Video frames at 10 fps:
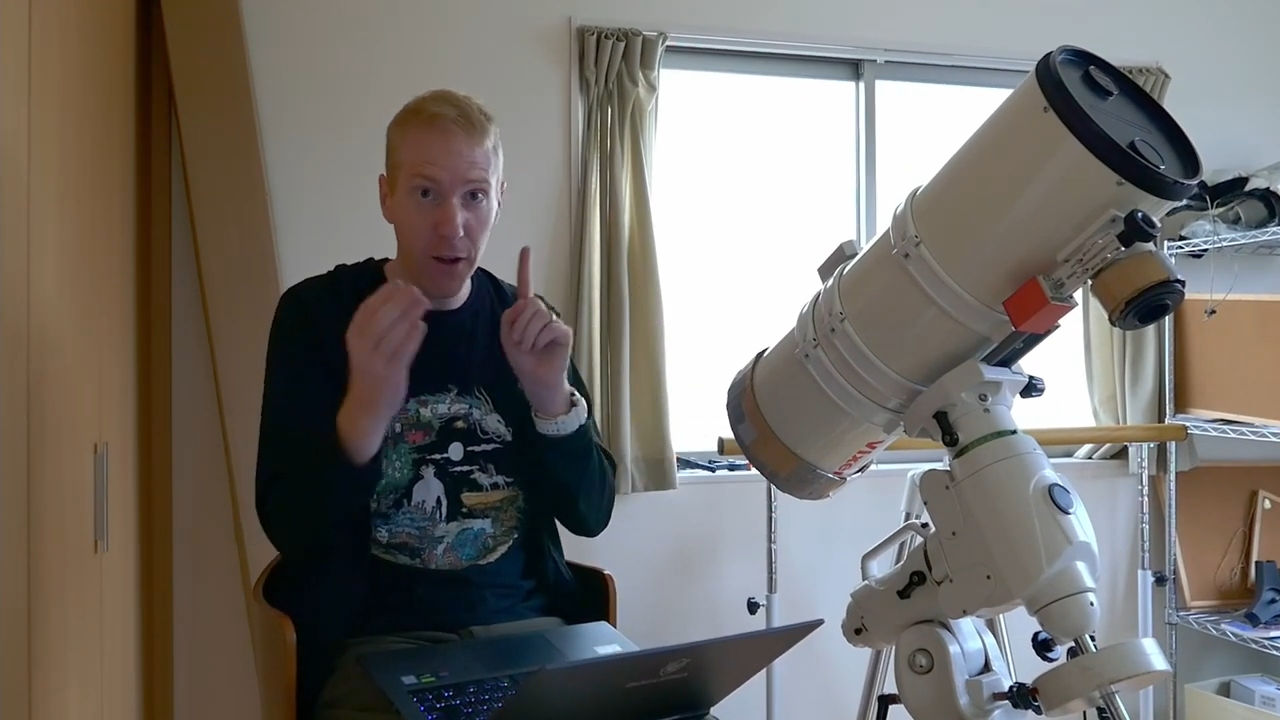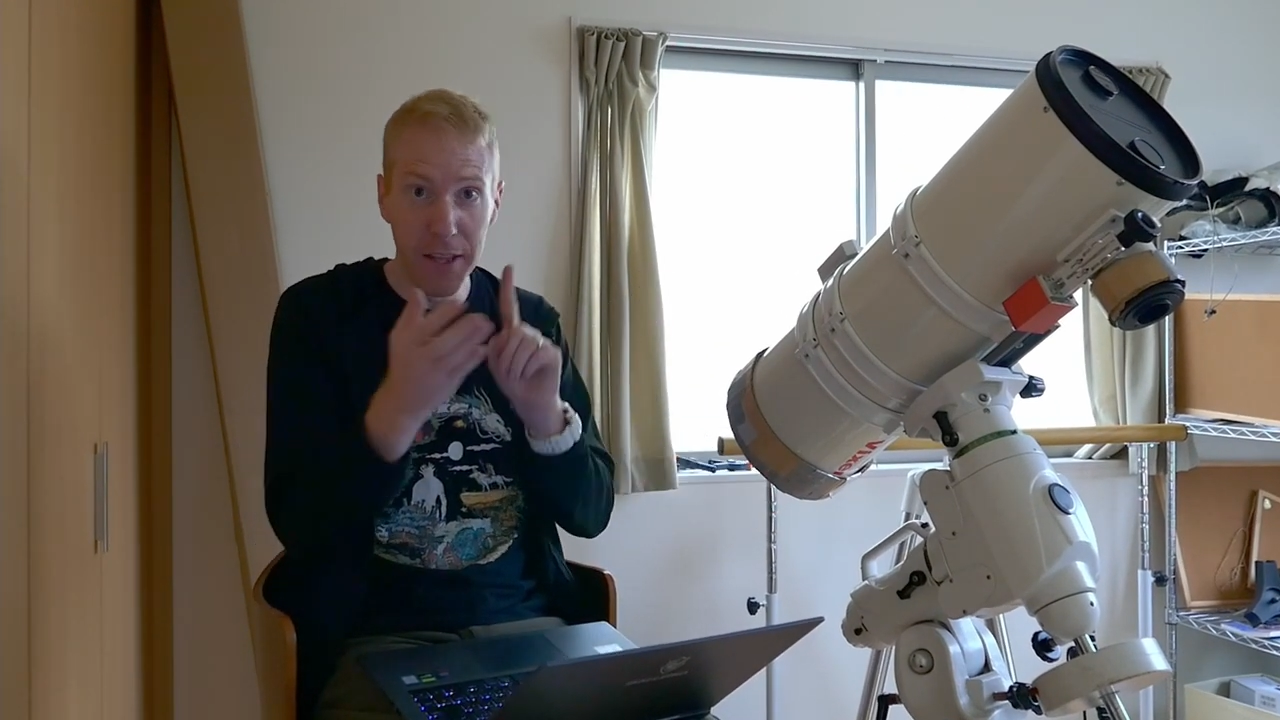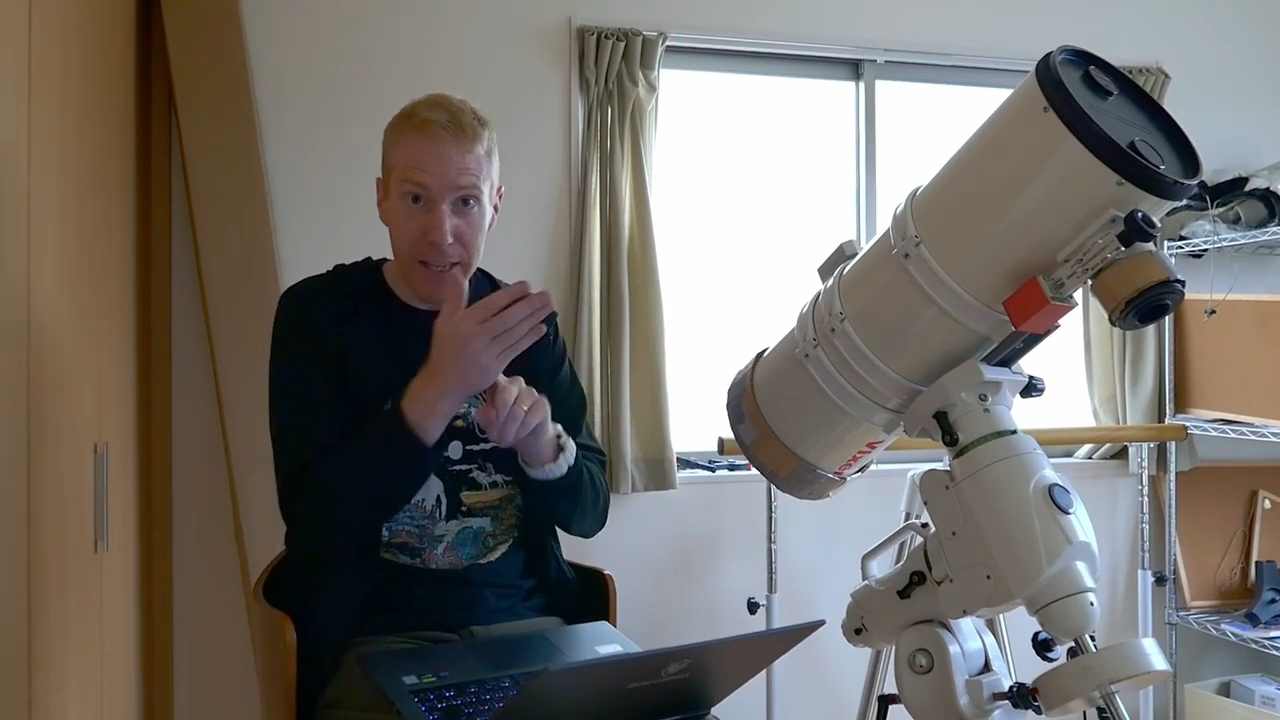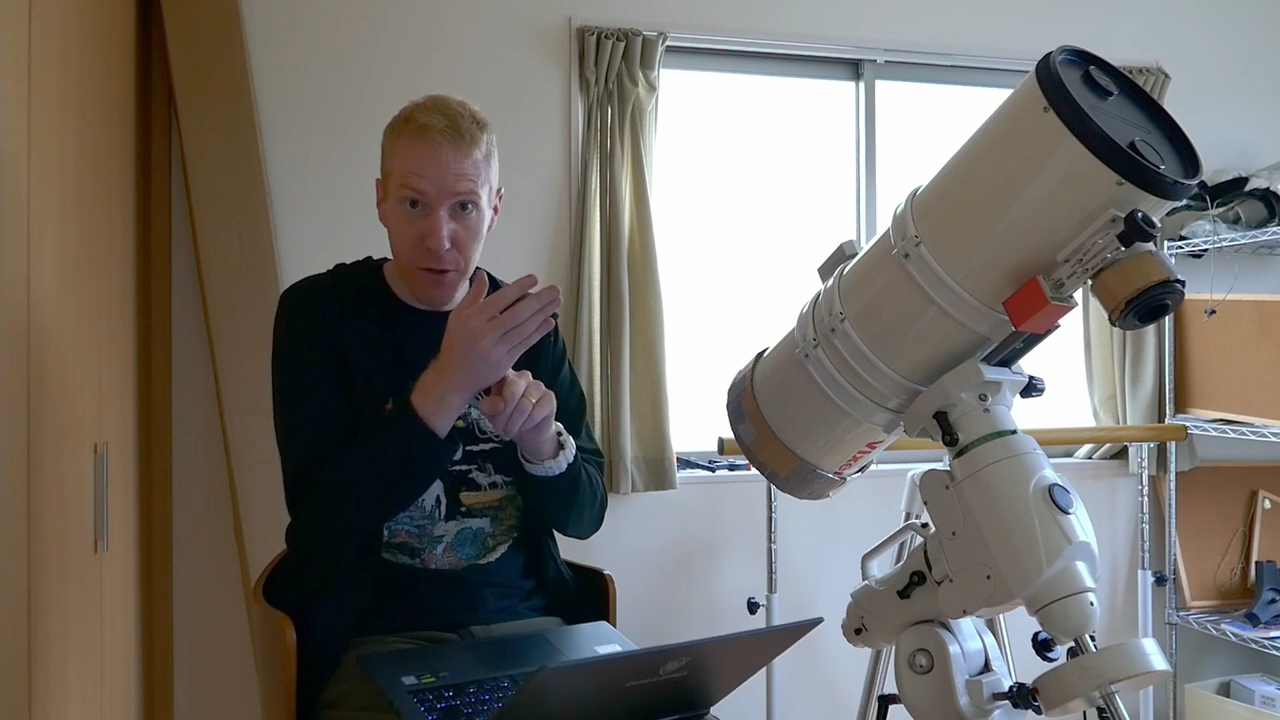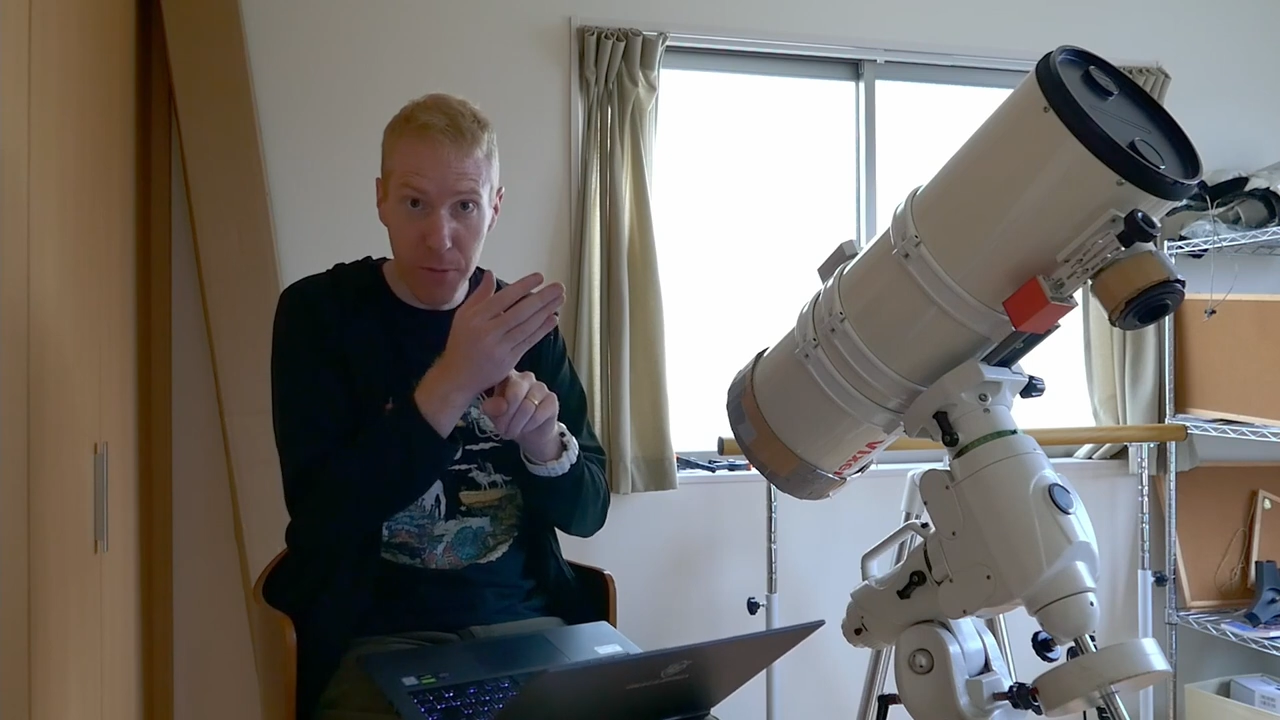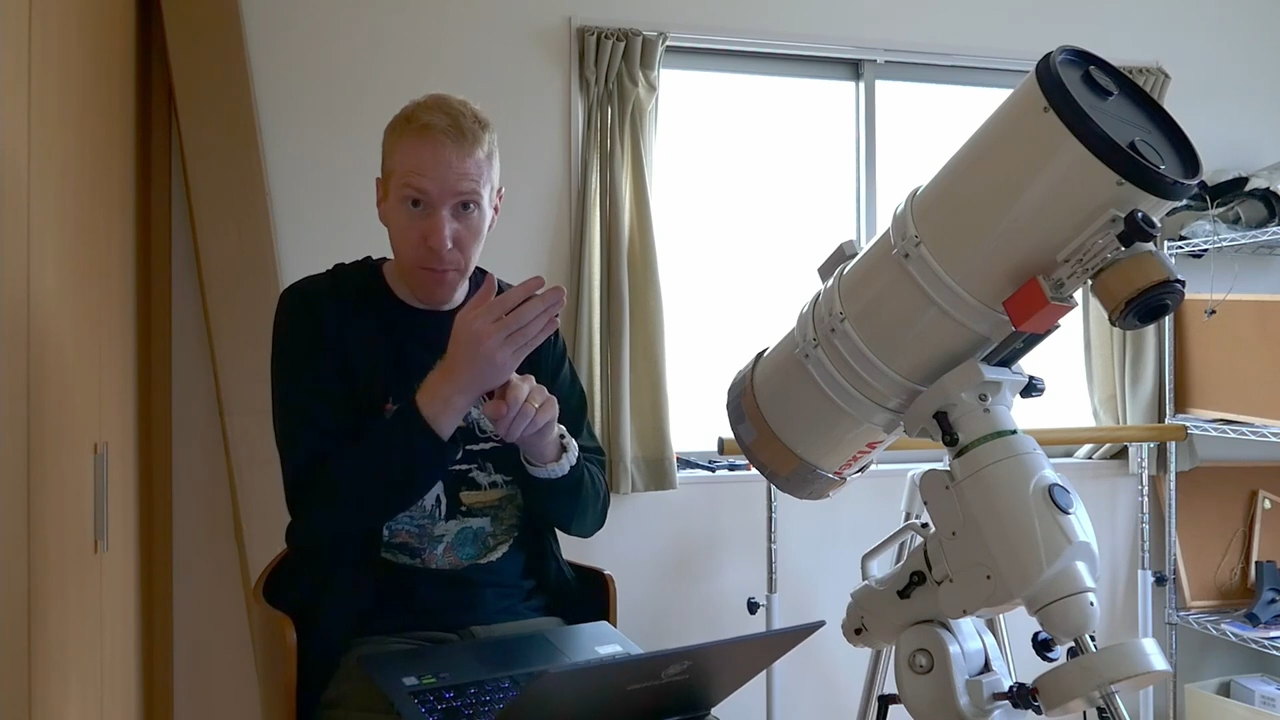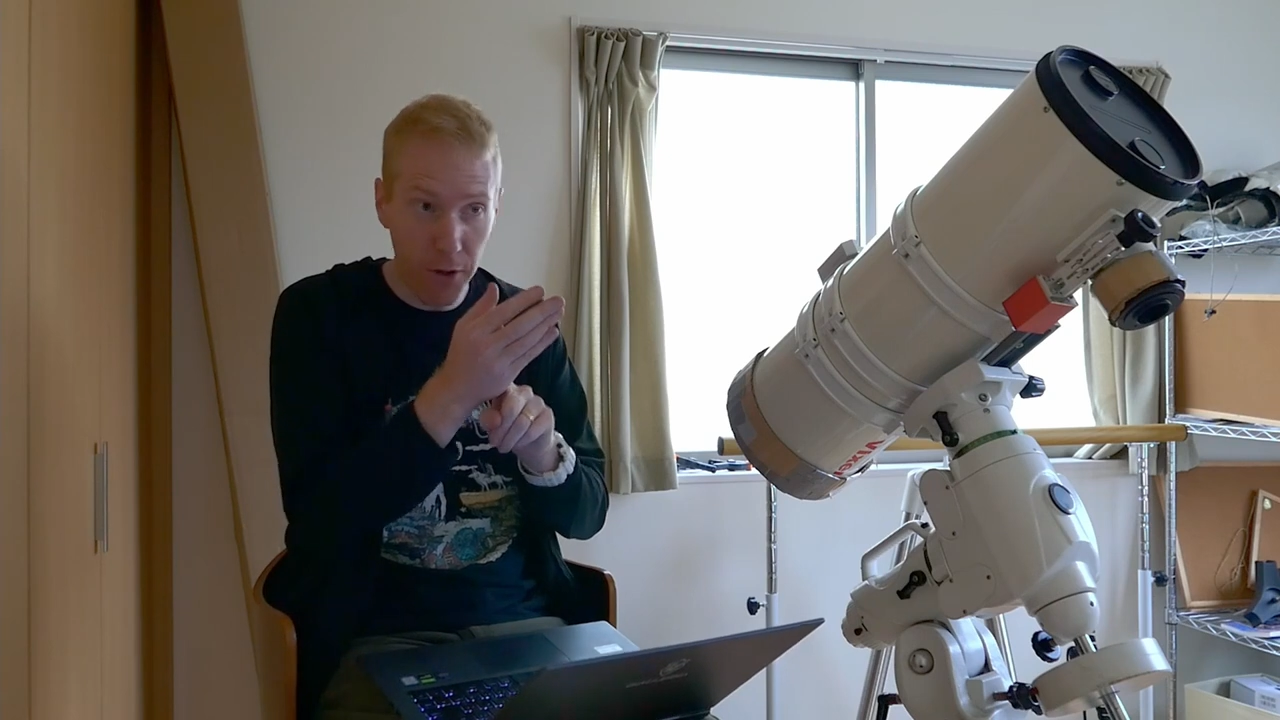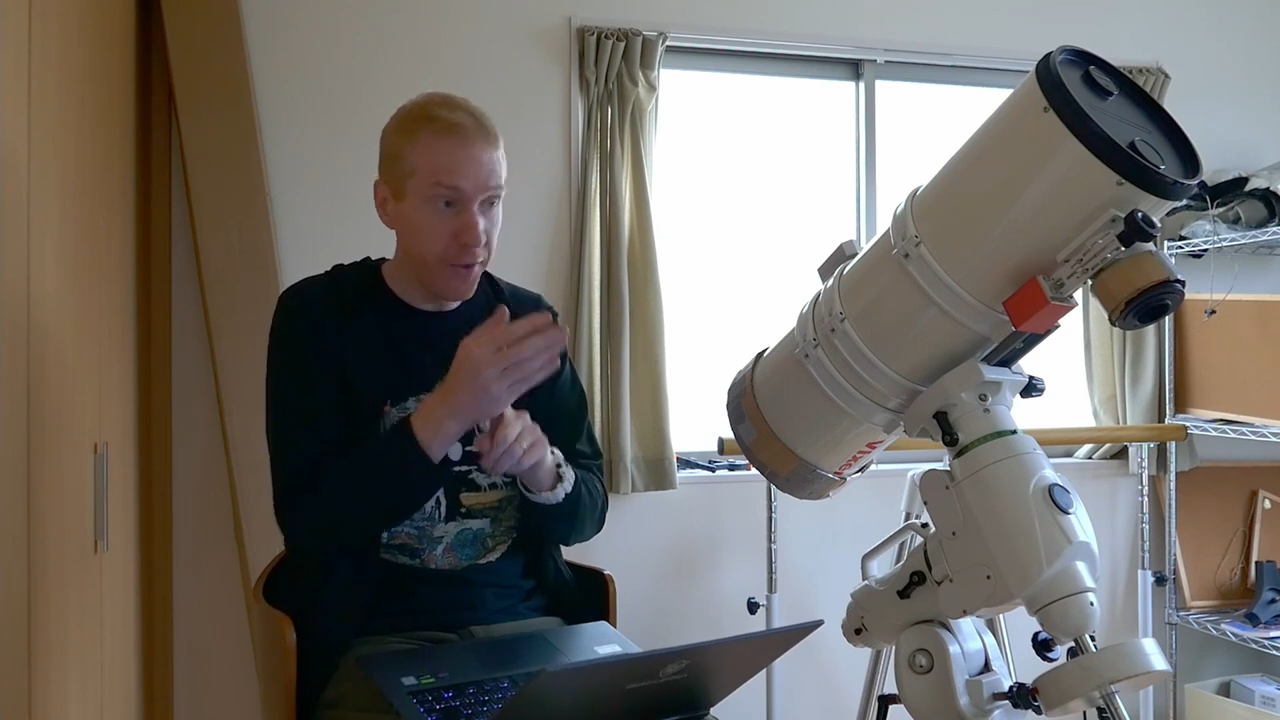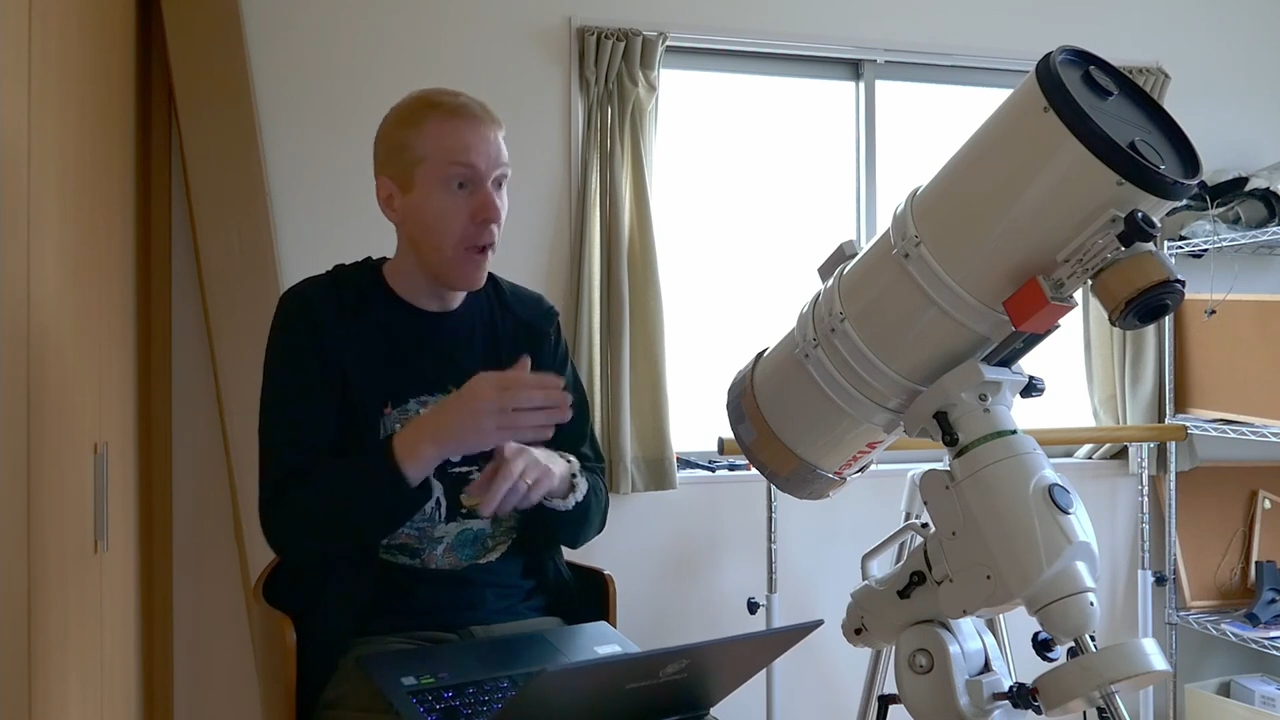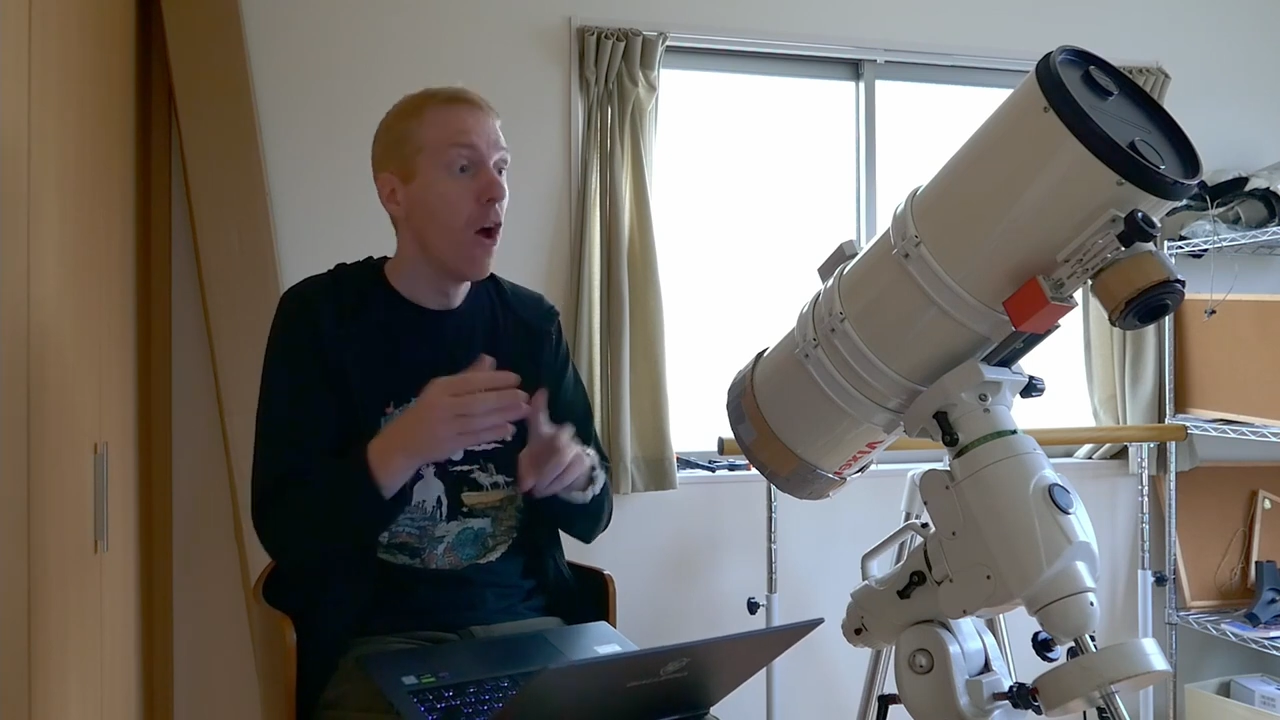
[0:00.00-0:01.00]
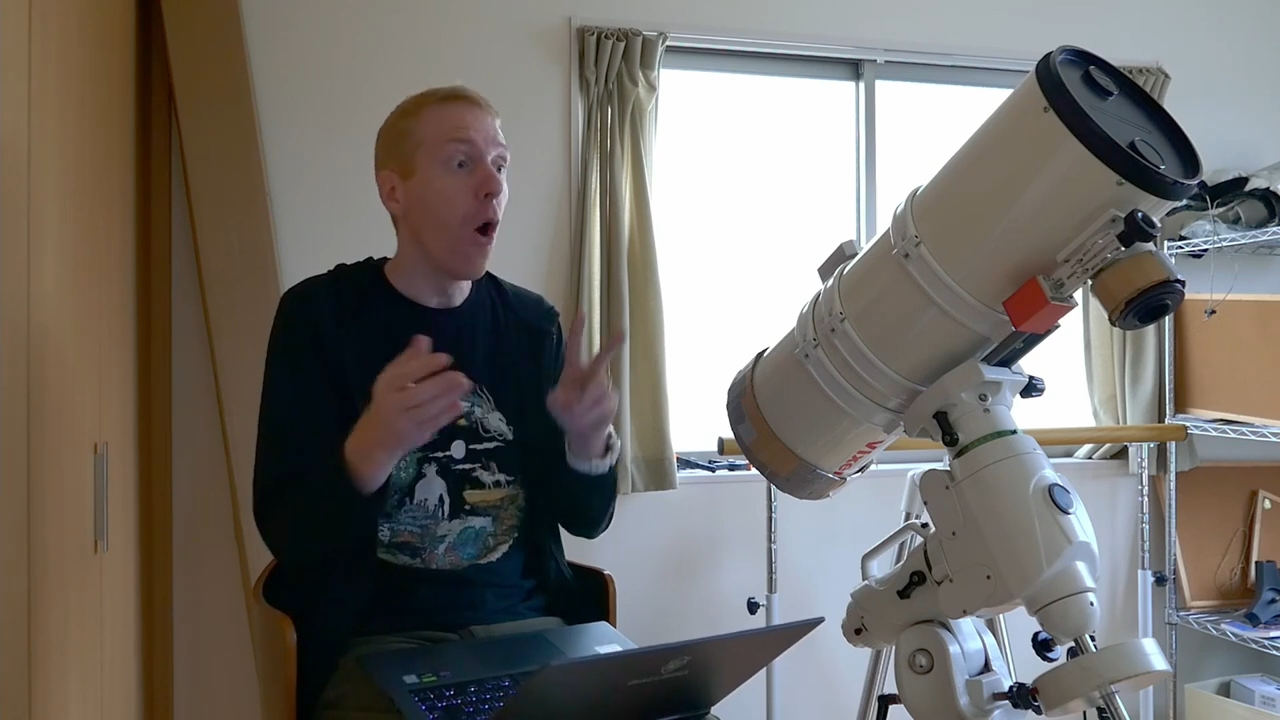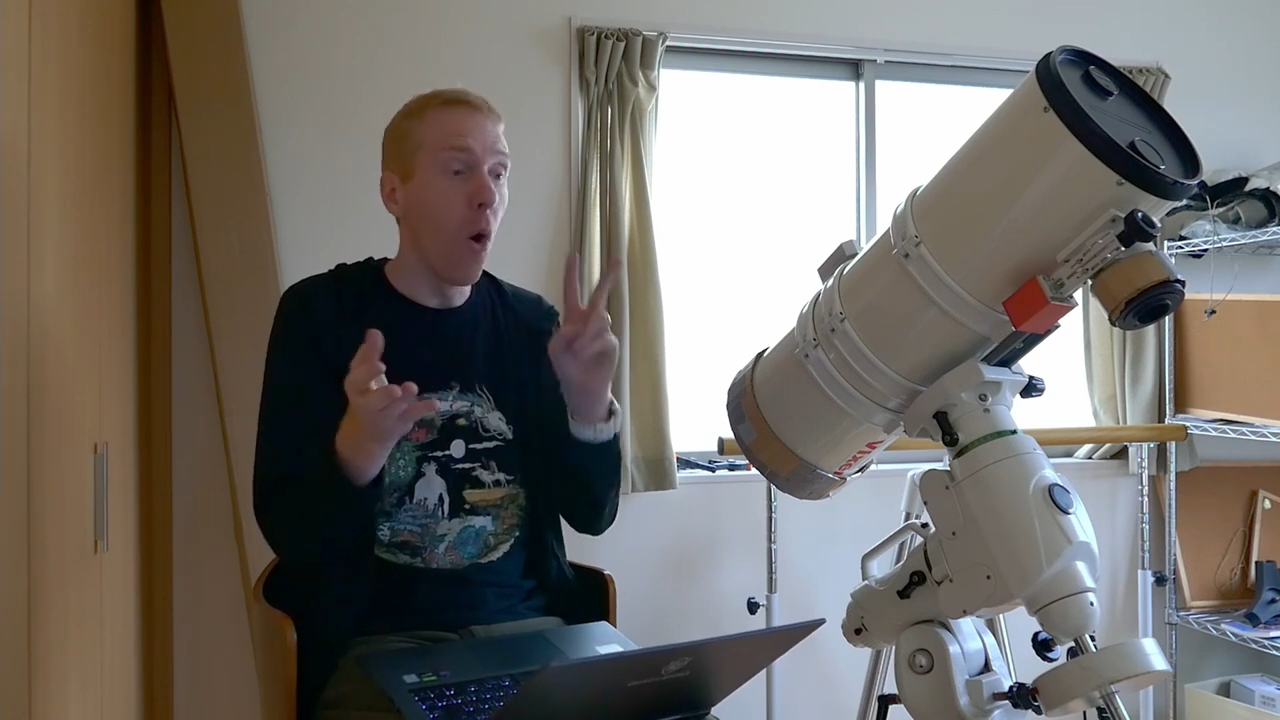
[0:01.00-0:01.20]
EQ Mod